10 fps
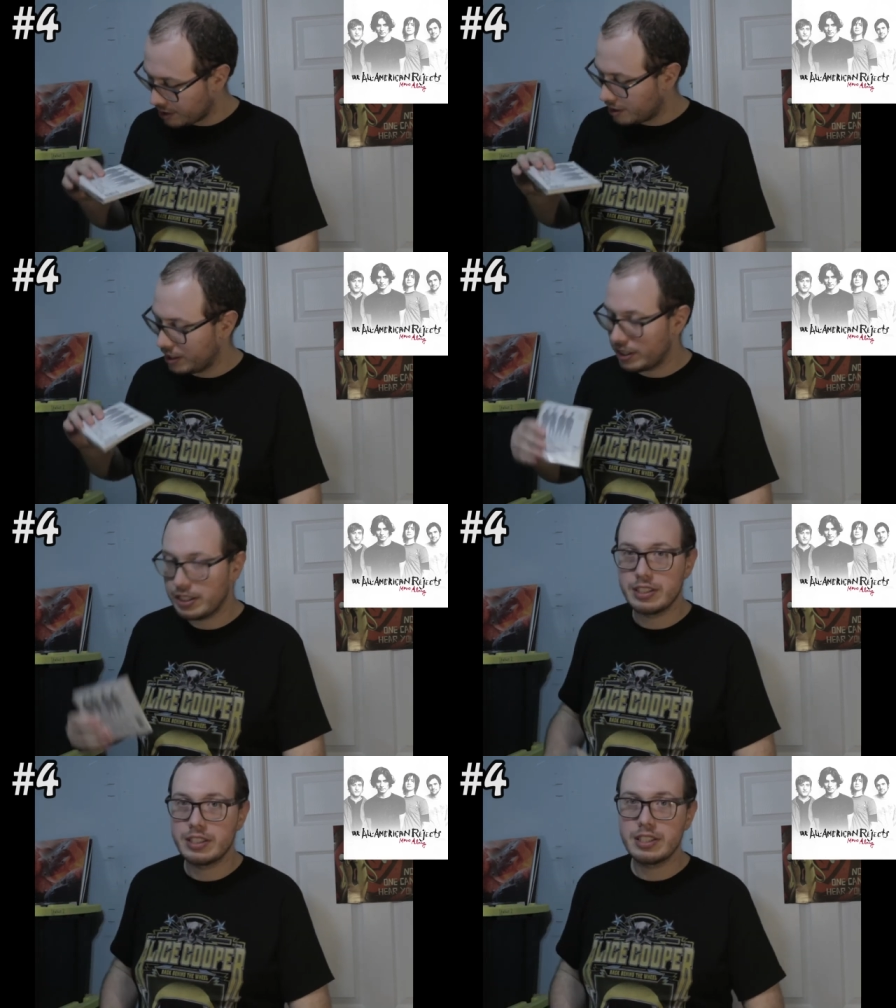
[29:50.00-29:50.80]

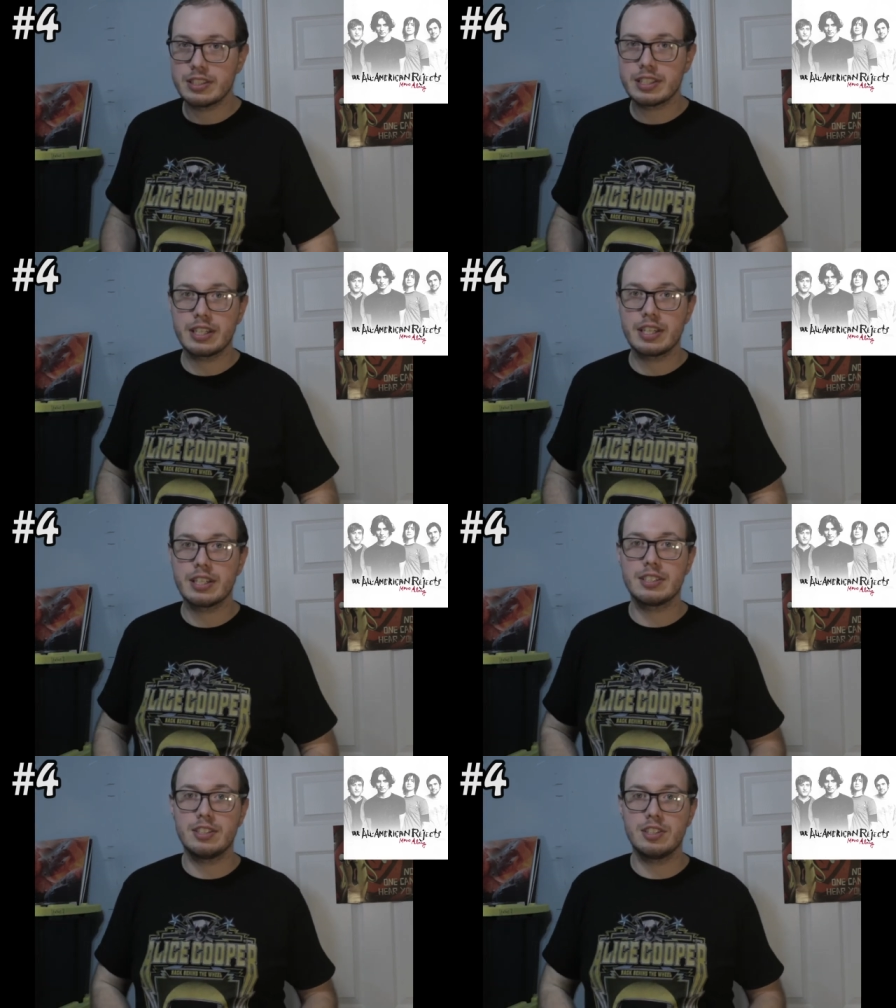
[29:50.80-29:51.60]
the disc
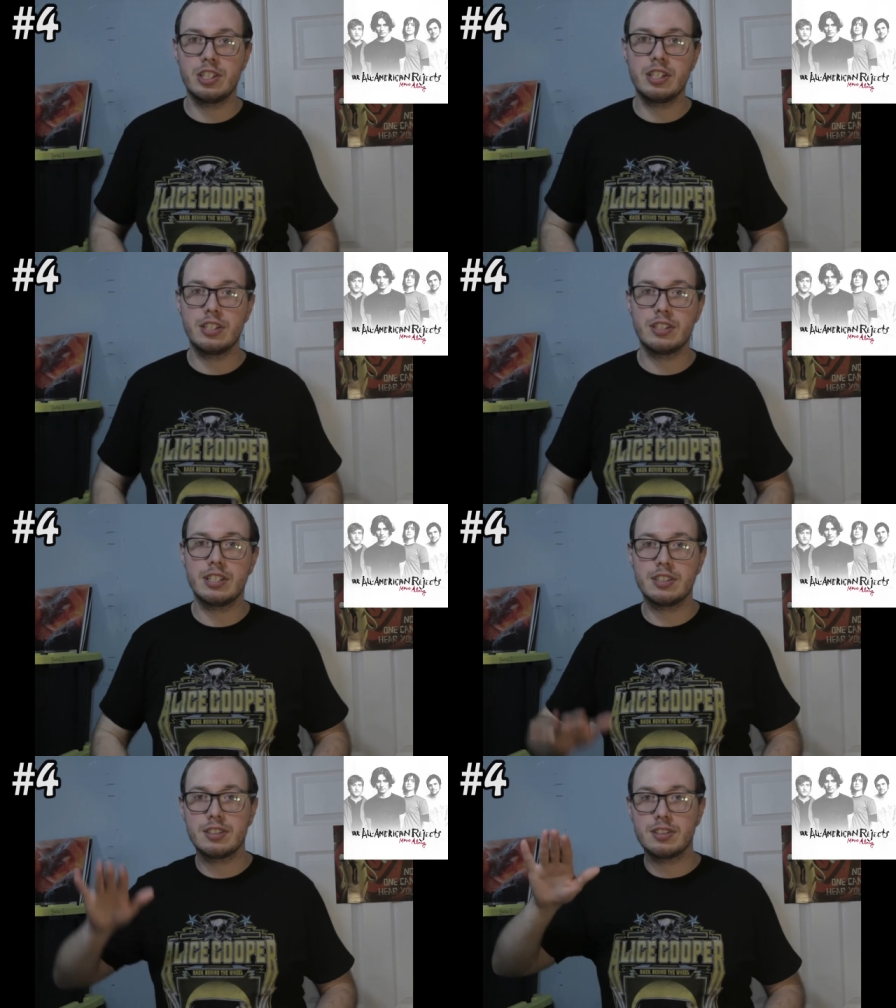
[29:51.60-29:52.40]
against the chair
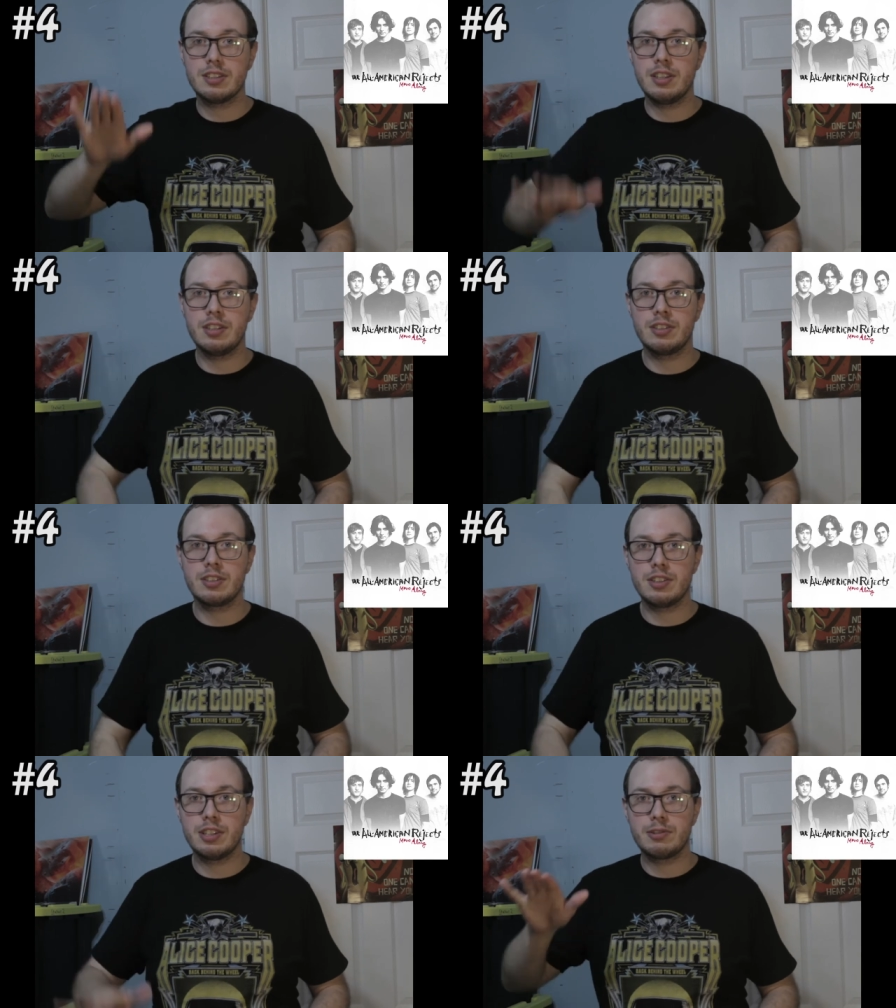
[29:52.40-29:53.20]
that's
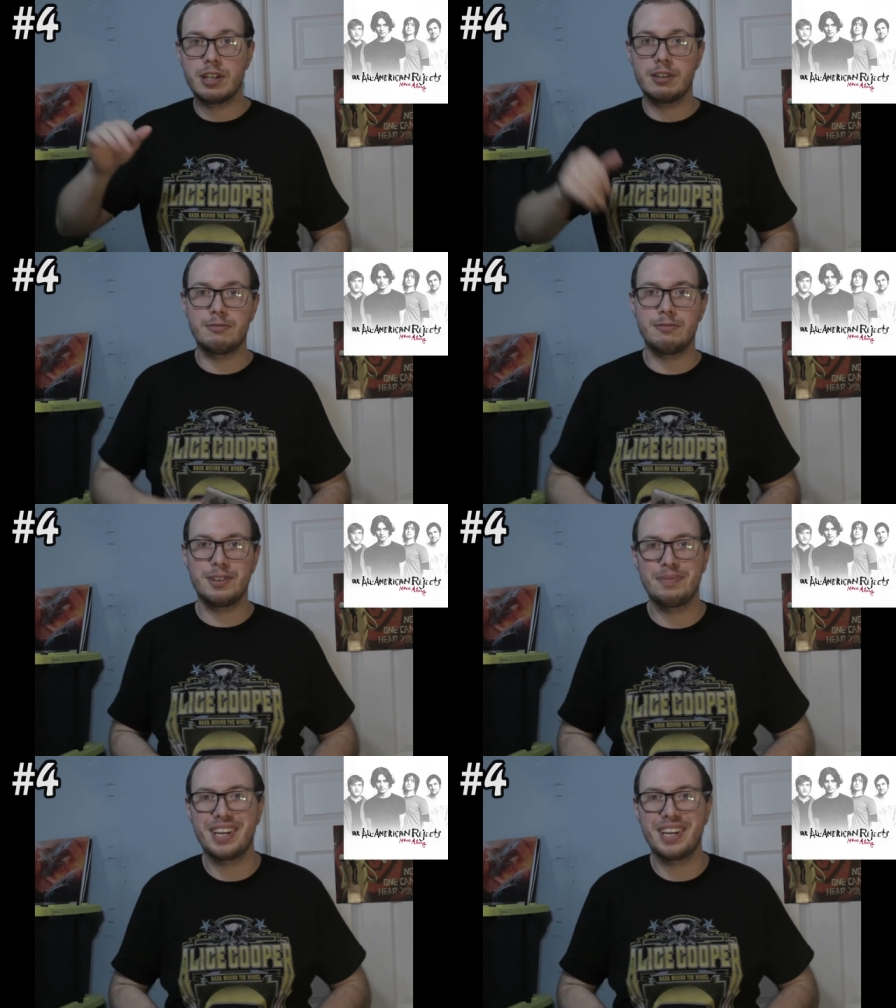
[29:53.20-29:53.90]
literally right in front of me.